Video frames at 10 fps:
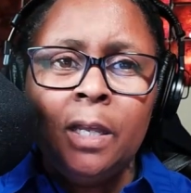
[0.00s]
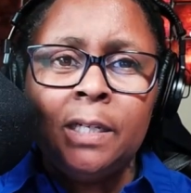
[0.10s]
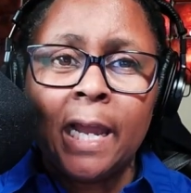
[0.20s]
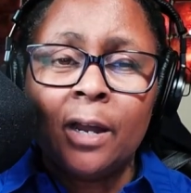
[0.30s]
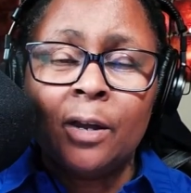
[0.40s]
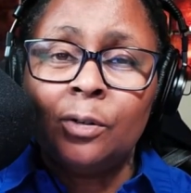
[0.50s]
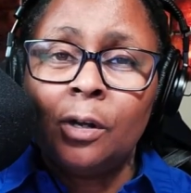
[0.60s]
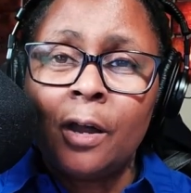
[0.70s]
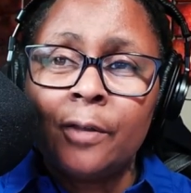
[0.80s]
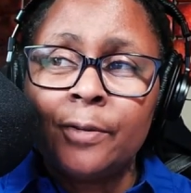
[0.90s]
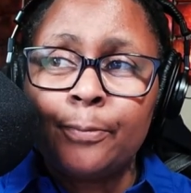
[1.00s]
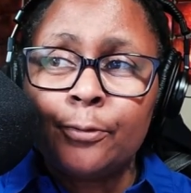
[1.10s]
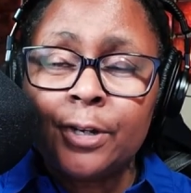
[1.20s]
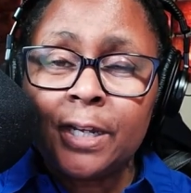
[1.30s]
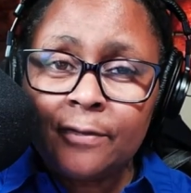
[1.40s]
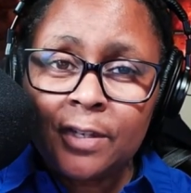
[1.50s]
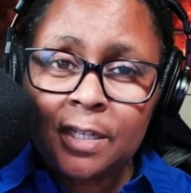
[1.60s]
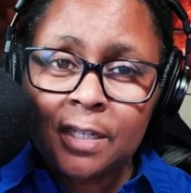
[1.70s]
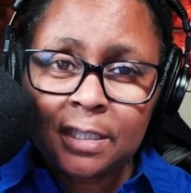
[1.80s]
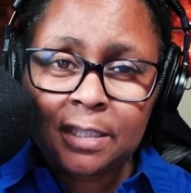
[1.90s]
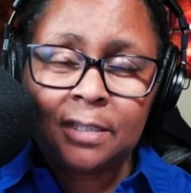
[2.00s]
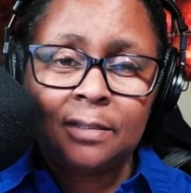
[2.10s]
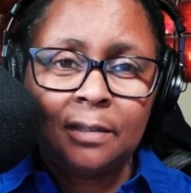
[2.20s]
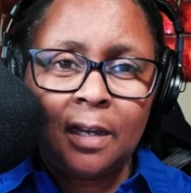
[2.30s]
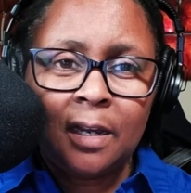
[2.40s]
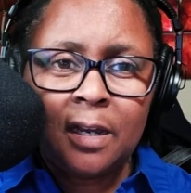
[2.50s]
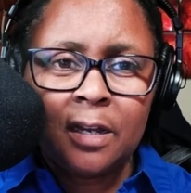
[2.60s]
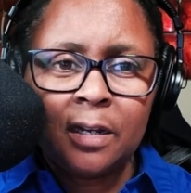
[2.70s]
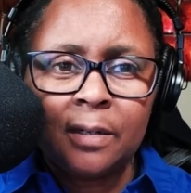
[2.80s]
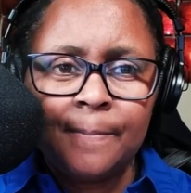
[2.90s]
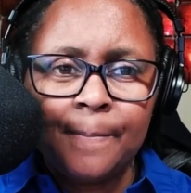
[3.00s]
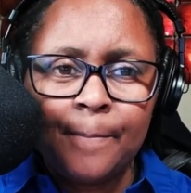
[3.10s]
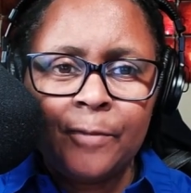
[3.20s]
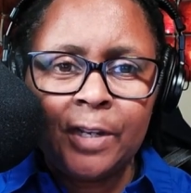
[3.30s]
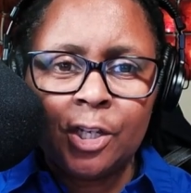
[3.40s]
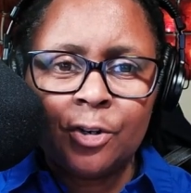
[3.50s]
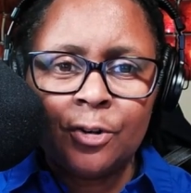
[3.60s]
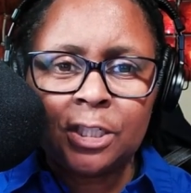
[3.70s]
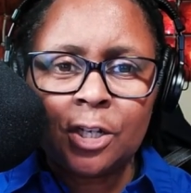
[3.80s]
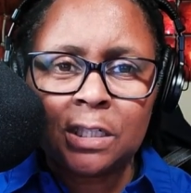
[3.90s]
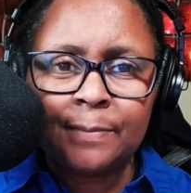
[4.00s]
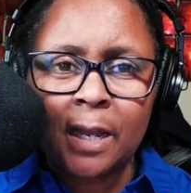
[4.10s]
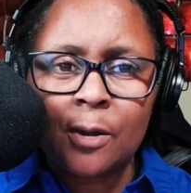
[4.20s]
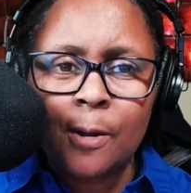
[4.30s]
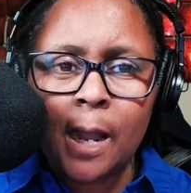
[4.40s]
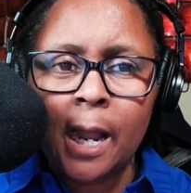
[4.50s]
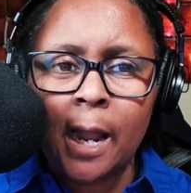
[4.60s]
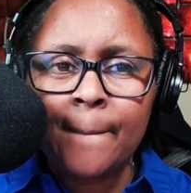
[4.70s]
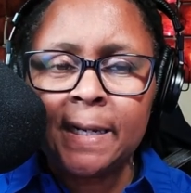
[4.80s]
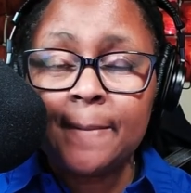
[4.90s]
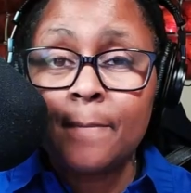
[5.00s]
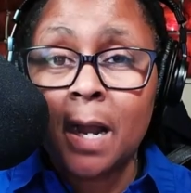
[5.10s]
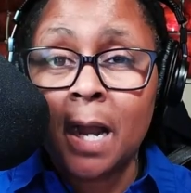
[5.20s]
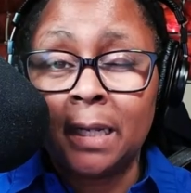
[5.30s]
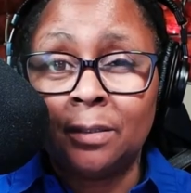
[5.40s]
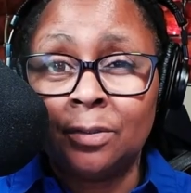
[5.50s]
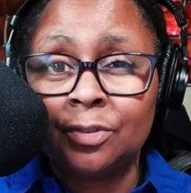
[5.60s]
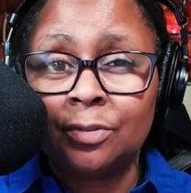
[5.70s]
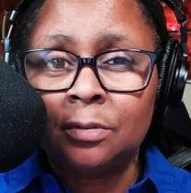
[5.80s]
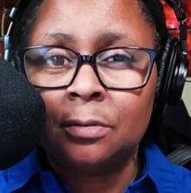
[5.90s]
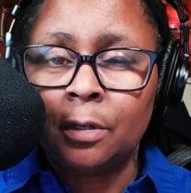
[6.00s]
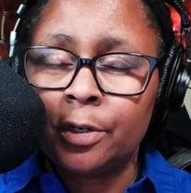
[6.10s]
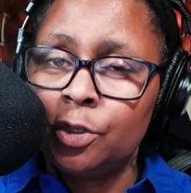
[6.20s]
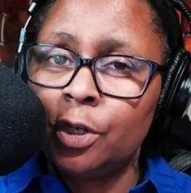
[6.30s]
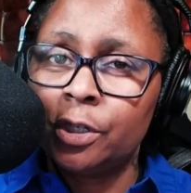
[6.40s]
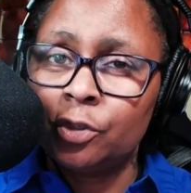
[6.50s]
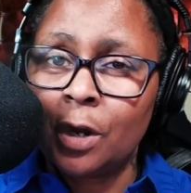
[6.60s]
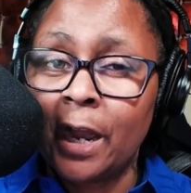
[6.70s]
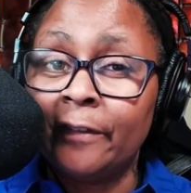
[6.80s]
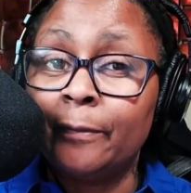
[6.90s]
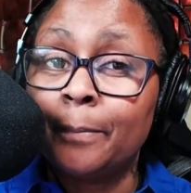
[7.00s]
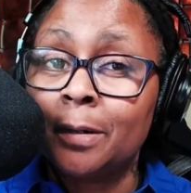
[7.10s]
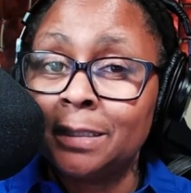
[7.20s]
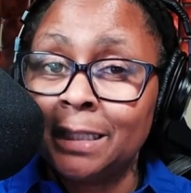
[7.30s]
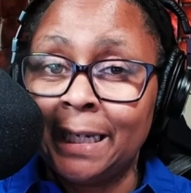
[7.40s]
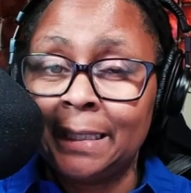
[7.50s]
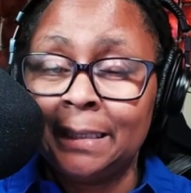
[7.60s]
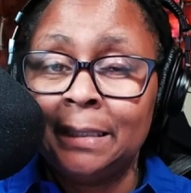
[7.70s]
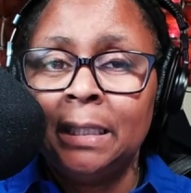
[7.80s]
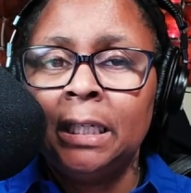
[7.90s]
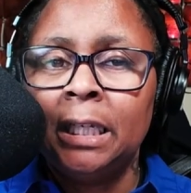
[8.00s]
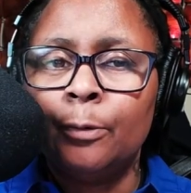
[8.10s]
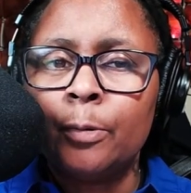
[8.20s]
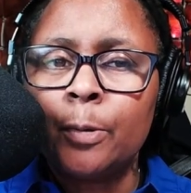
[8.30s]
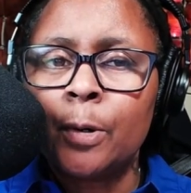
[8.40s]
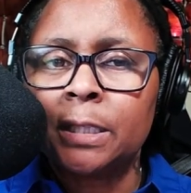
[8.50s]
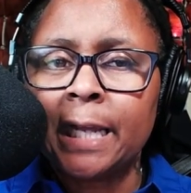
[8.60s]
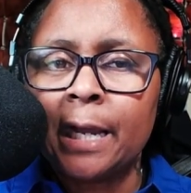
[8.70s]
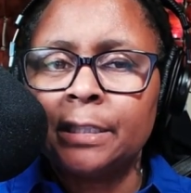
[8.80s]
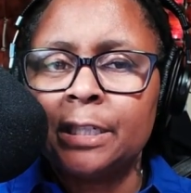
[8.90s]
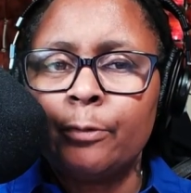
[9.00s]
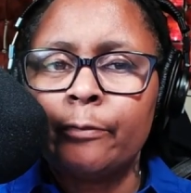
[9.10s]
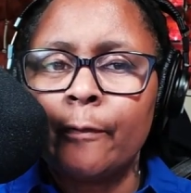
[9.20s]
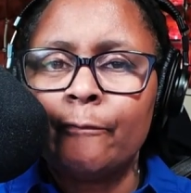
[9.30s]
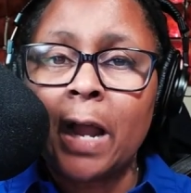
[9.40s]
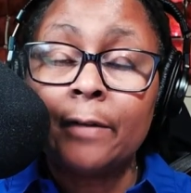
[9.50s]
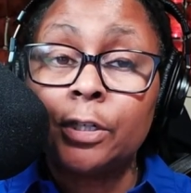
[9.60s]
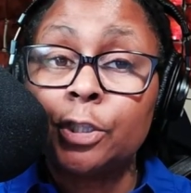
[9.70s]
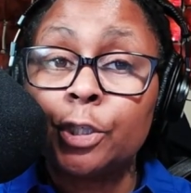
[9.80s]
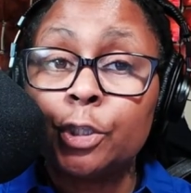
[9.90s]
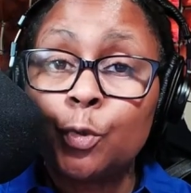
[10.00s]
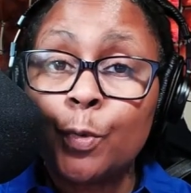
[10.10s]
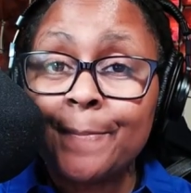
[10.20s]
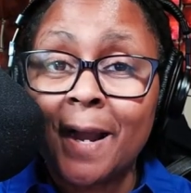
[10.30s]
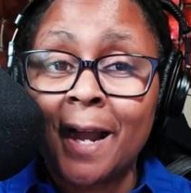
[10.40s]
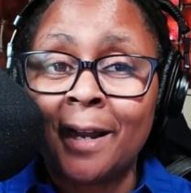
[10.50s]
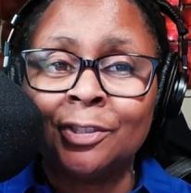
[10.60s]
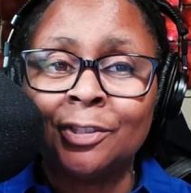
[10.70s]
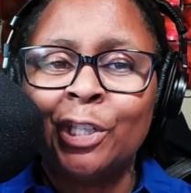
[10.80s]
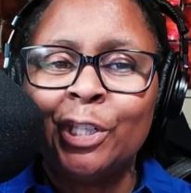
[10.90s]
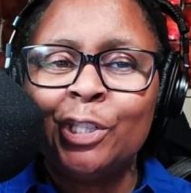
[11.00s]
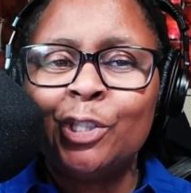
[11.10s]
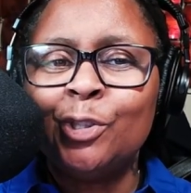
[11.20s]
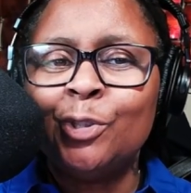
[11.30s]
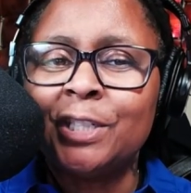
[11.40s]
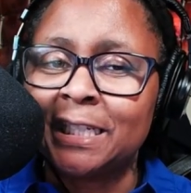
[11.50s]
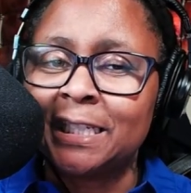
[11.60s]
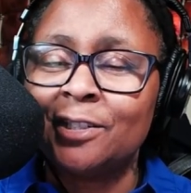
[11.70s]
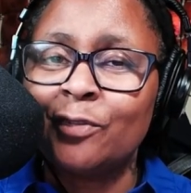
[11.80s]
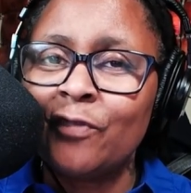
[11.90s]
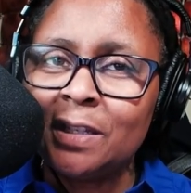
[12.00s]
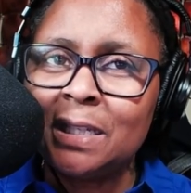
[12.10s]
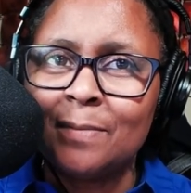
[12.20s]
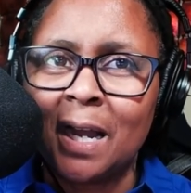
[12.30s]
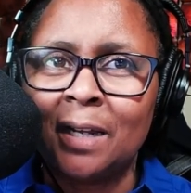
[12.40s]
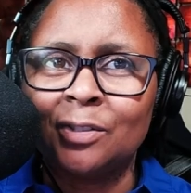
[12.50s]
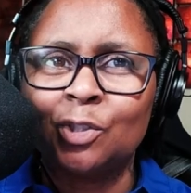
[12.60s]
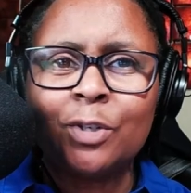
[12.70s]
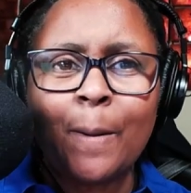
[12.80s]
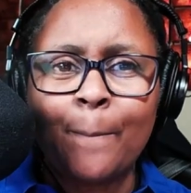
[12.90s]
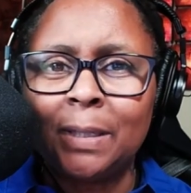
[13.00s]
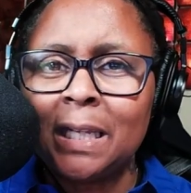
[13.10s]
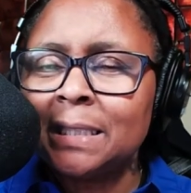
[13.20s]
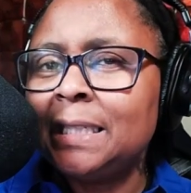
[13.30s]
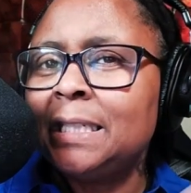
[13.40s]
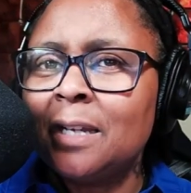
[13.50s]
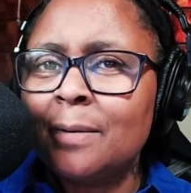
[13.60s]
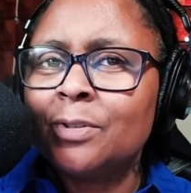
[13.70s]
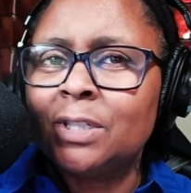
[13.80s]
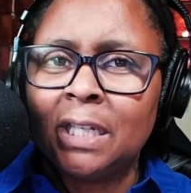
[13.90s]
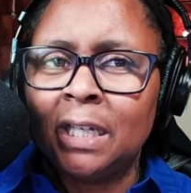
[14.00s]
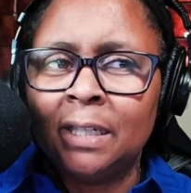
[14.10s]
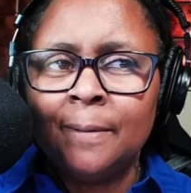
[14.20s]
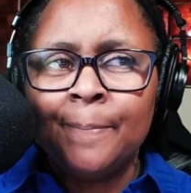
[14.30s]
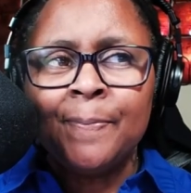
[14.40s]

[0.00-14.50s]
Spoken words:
Now, on the previous video, I talked about how many miles are you going to drive per day. And what we worked out is anywhere from 520 miles to 650 miles. So we're going to plug these numbers in,